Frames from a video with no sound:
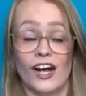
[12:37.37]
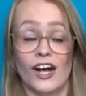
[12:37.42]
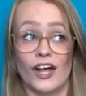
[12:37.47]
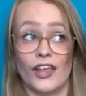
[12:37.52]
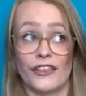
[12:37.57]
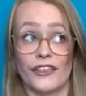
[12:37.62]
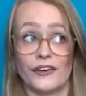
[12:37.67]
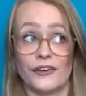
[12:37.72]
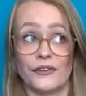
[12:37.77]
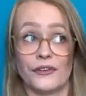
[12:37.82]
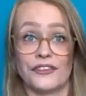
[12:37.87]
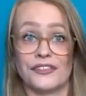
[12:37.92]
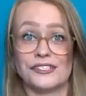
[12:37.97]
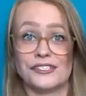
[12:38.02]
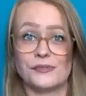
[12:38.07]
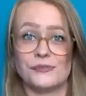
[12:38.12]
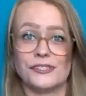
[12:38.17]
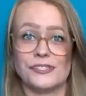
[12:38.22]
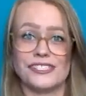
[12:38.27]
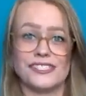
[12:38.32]
Although
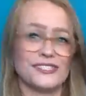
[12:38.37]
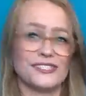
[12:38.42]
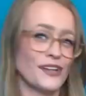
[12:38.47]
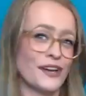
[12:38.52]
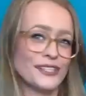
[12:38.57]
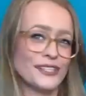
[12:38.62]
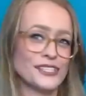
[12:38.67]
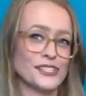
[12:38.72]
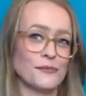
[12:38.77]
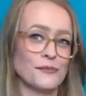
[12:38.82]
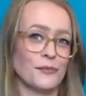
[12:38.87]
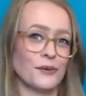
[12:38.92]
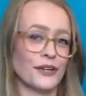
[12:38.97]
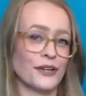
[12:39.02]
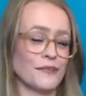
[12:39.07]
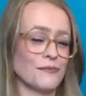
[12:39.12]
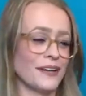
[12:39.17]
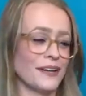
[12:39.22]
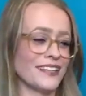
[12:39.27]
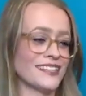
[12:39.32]
this was not
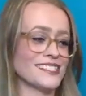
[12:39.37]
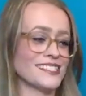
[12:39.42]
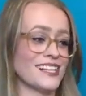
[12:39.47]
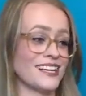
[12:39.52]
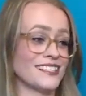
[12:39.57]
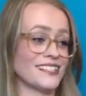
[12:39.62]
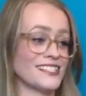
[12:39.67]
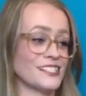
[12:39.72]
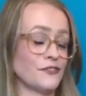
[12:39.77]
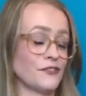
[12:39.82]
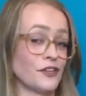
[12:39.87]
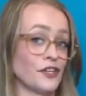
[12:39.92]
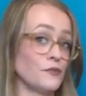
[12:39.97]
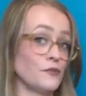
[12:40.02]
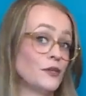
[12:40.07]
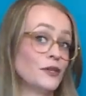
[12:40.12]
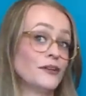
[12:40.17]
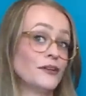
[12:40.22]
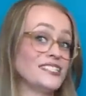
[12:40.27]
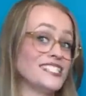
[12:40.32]
supported by the scientific
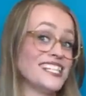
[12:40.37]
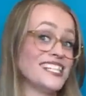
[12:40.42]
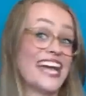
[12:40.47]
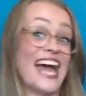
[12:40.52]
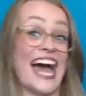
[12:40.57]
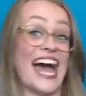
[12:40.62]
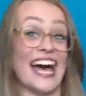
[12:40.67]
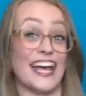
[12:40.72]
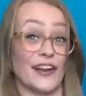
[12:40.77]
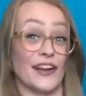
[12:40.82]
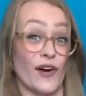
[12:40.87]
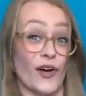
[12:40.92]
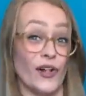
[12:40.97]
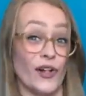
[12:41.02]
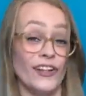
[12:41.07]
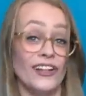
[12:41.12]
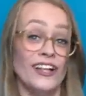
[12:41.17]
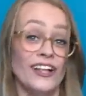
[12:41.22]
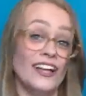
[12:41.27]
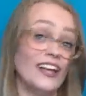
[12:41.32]
community at
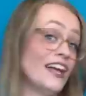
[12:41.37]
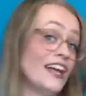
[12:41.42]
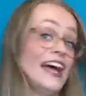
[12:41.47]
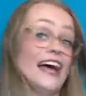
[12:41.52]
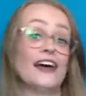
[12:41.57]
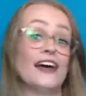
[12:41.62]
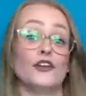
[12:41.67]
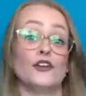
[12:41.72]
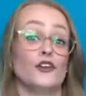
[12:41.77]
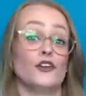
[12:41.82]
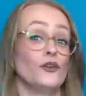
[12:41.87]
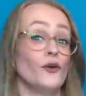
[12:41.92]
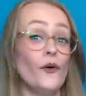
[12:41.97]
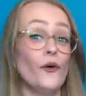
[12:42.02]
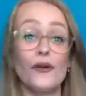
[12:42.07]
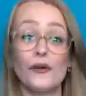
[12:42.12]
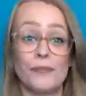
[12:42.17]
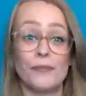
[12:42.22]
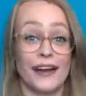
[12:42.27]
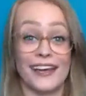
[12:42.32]
all,
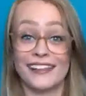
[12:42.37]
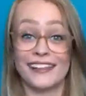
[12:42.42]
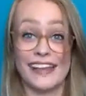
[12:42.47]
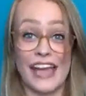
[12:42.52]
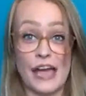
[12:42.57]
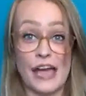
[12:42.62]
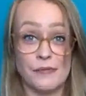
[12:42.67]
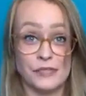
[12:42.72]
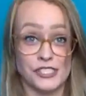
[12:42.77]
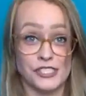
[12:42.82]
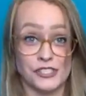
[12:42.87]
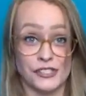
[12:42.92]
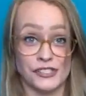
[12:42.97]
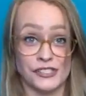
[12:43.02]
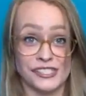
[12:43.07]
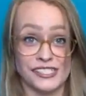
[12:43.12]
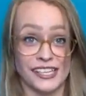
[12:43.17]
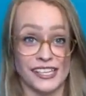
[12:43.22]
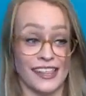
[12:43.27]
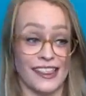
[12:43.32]
nor by the
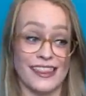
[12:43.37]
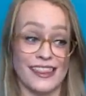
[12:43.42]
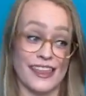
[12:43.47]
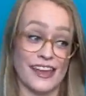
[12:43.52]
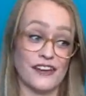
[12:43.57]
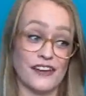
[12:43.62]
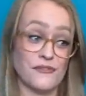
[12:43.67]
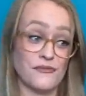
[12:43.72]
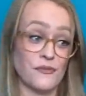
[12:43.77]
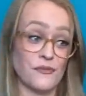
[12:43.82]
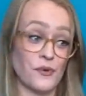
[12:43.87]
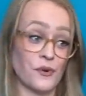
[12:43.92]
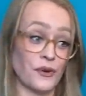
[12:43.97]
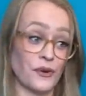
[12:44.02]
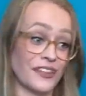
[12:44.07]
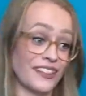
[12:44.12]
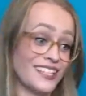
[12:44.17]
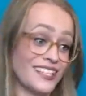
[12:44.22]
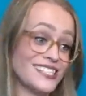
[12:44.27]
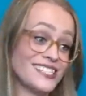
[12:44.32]
amateurs, and
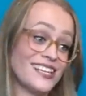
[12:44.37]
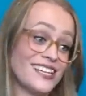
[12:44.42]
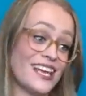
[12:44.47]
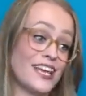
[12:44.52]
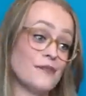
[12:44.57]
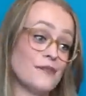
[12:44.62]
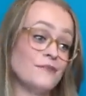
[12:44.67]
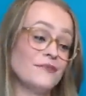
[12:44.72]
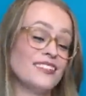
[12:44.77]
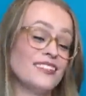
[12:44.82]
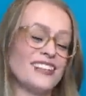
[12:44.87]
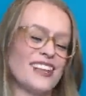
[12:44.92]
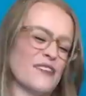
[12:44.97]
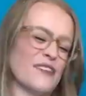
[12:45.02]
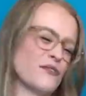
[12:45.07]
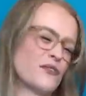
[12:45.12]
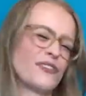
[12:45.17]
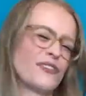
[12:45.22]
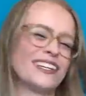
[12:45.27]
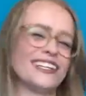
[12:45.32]
therefore this name
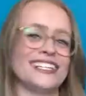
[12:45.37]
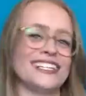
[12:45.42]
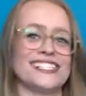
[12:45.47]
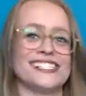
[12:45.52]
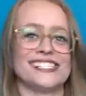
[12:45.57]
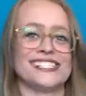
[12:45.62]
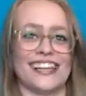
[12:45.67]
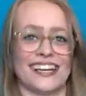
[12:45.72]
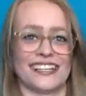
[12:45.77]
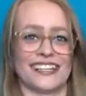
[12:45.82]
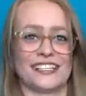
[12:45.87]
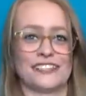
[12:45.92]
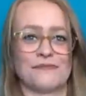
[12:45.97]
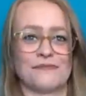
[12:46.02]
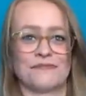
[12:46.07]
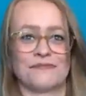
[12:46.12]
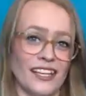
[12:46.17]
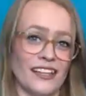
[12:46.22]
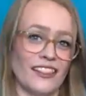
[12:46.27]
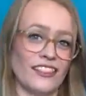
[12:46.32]
never really stuck.
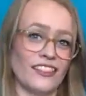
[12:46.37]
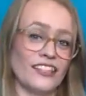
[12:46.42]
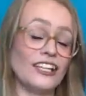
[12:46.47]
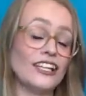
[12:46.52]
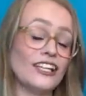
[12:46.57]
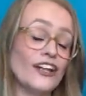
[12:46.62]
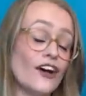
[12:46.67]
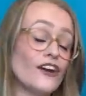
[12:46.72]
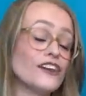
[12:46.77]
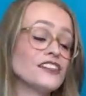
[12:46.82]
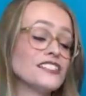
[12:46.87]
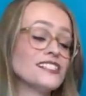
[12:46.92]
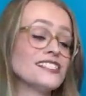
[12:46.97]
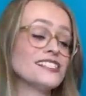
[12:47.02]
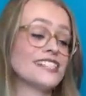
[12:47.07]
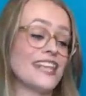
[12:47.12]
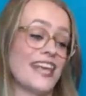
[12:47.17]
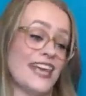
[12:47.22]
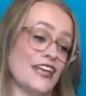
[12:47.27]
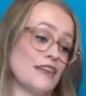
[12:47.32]
The
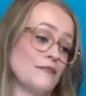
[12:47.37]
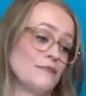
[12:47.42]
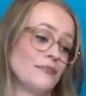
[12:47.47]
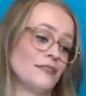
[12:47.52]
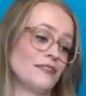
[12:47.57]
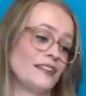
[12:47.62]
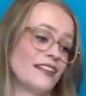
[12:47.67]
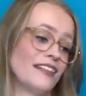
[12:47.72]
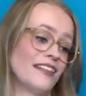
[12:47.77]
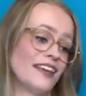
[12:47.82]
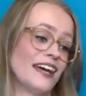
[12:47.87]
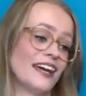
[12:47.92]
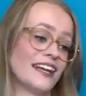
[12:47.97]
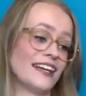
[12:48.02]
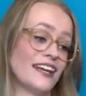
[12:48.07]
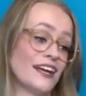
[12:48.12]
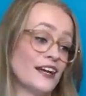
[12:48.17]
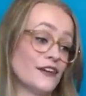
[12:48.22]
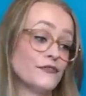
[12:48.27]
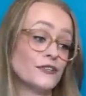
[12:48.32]
largest ape
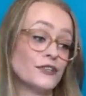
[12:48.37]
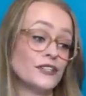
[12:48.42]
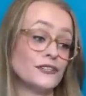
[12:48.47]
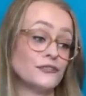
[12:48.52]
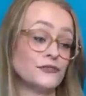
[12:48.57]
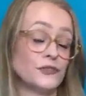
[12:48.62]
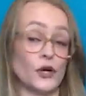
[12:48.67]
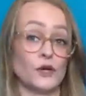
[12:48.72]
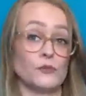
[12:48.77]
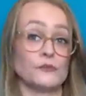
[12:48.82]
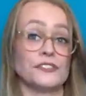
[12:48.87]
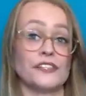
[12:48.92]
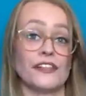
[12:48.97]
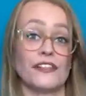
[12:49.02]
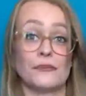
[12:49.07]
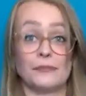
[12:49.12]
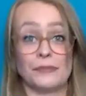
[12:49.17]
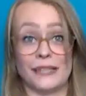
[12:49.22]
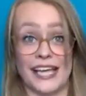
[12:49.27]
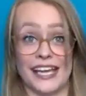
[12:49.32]
that ever roamed
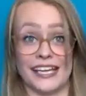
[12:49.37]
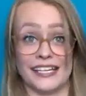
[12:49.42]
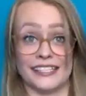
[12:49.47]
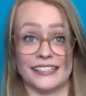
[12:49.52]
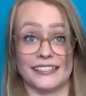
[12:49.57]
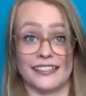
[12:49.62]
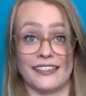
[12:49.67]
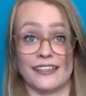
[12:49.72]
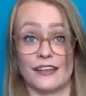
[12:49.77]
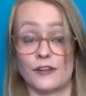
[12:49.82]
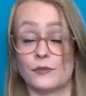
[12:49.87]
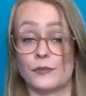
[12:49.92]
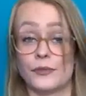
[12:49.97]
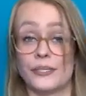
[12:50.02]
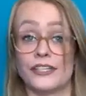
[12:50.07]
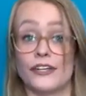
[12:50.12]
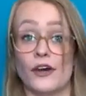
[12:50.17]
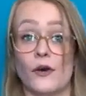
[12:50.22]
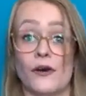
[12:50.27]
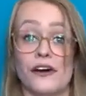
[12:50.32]
the planet that
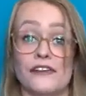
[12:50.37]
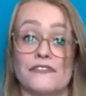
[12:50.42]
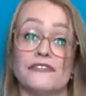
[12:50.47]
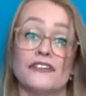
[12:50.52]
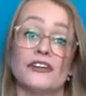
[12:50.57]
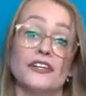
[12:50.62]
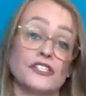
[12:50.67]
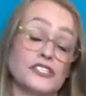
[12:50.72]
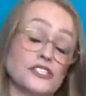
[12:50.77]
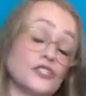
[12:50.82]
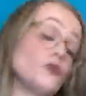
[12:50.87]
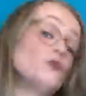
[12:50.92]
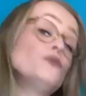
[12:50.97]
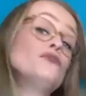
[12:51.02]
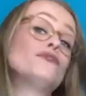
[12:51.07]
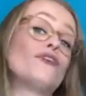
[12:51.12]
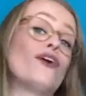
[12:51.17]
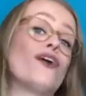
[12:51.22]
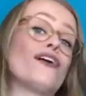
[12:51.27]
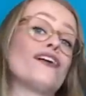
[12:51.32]
we know of so
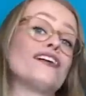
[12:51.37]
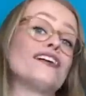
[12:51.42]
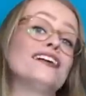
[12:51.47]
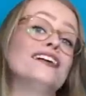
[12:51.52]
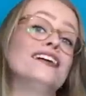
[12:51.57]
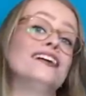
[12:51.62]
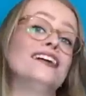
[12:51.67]
far,